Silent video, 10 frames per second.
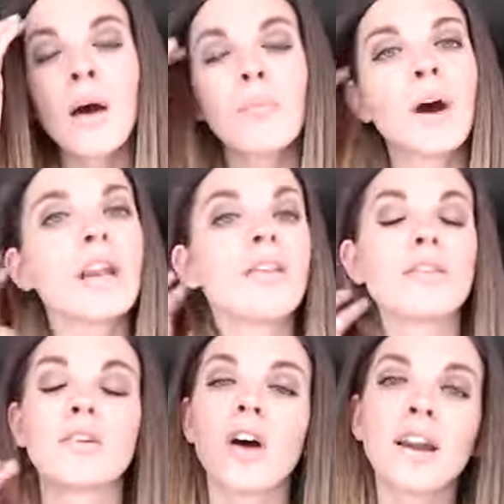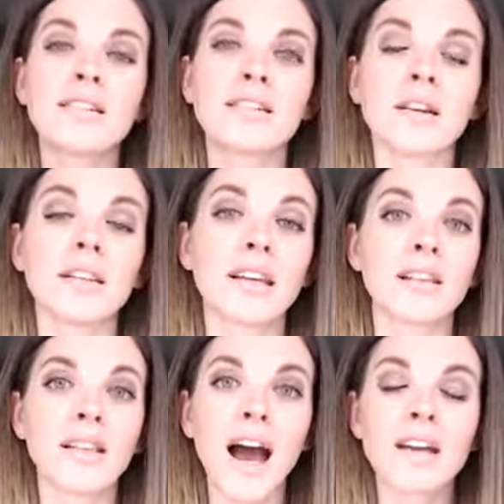but they're not necessarily going
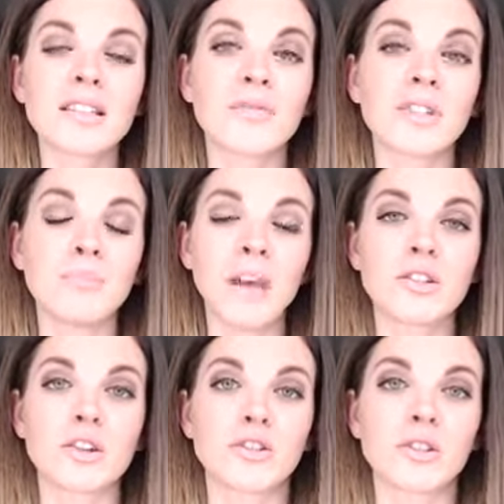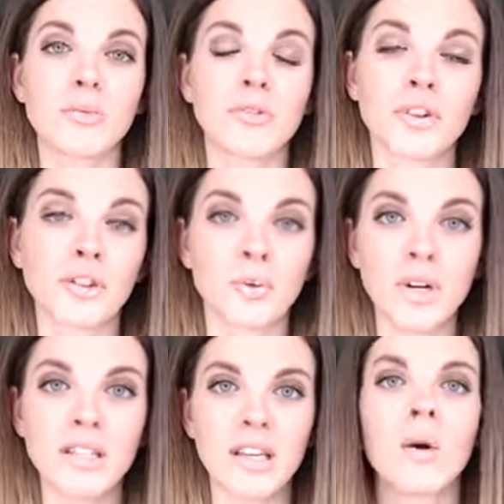to last if it's based on superficial
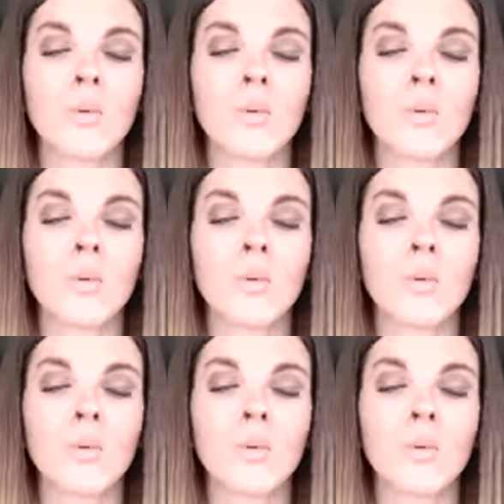reasons.